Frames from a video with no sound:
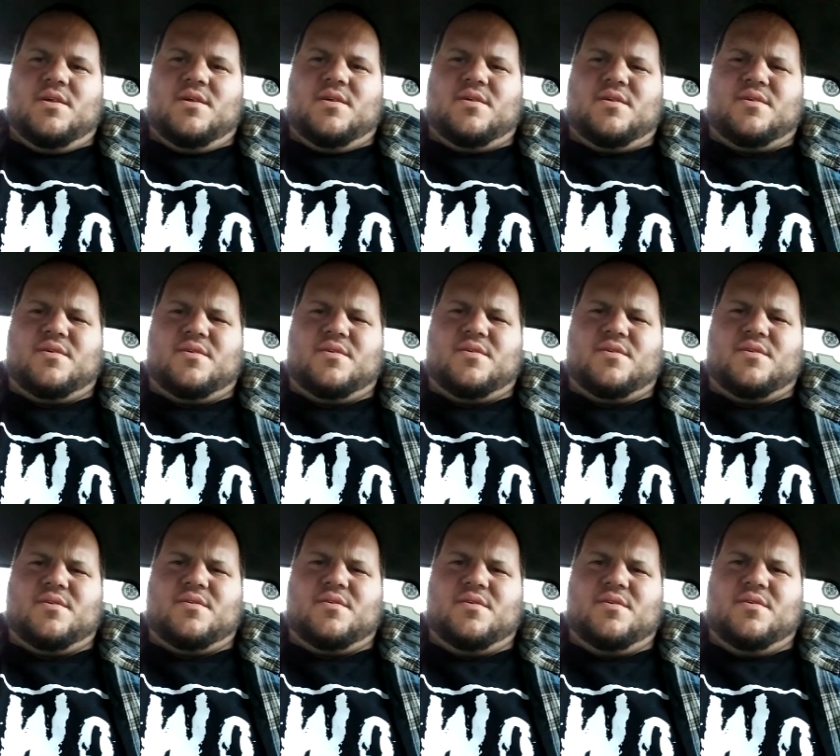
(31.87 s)

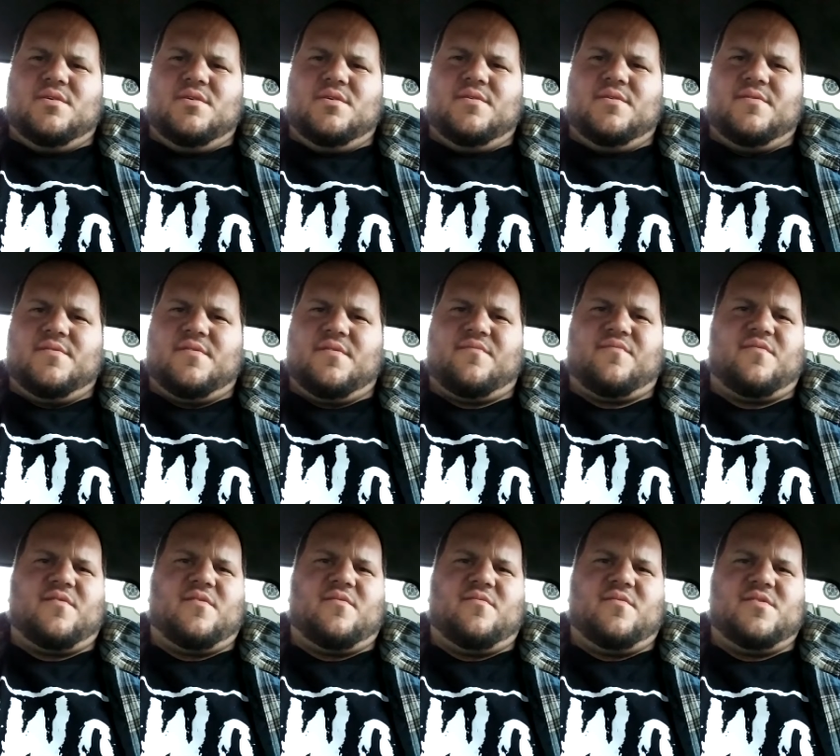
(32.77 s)
uh, Stuff
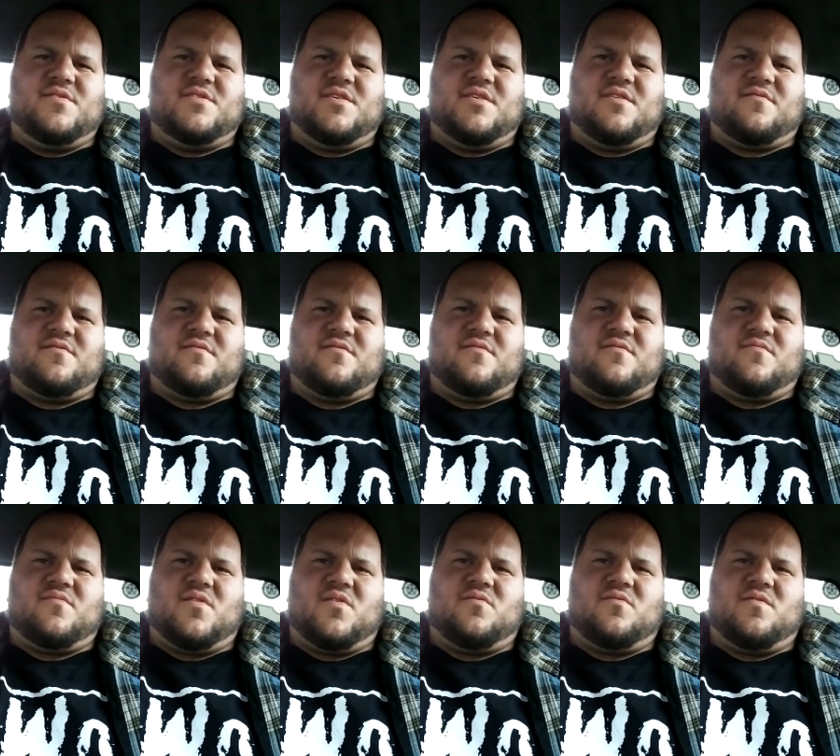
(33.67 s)
around Winchester,
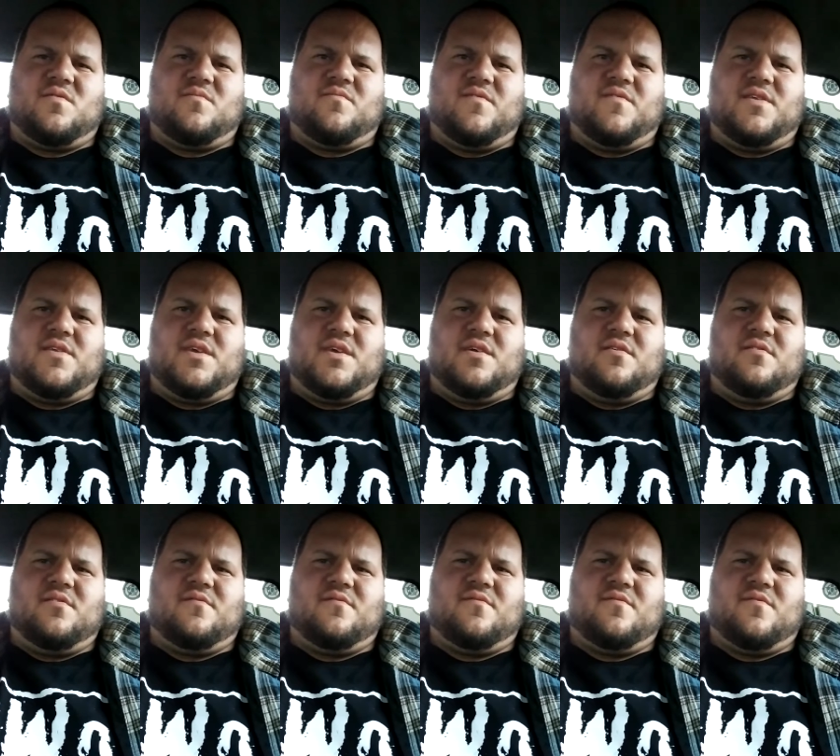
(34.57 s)
road trip
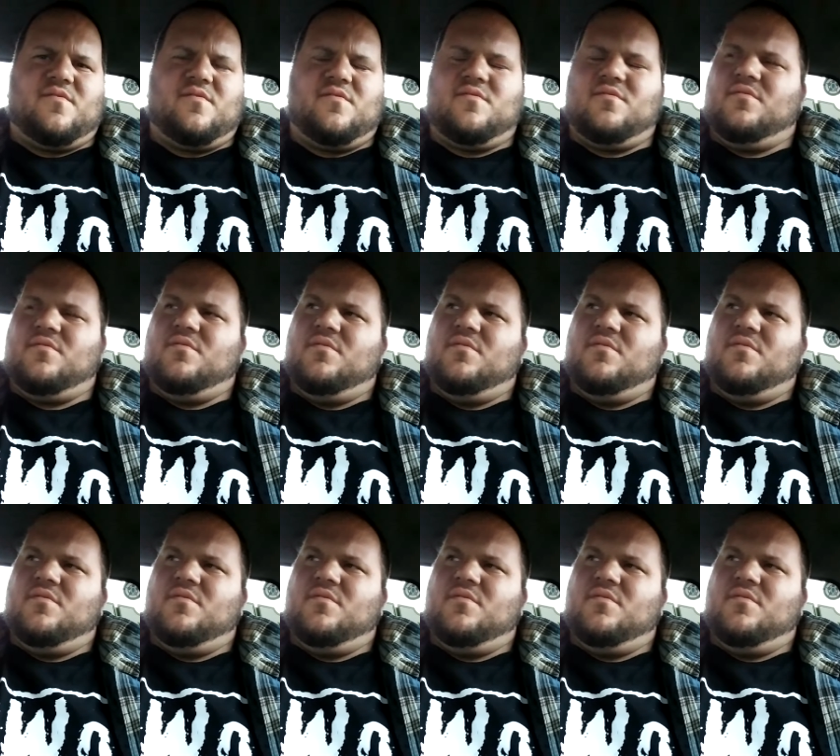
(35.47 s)
videos.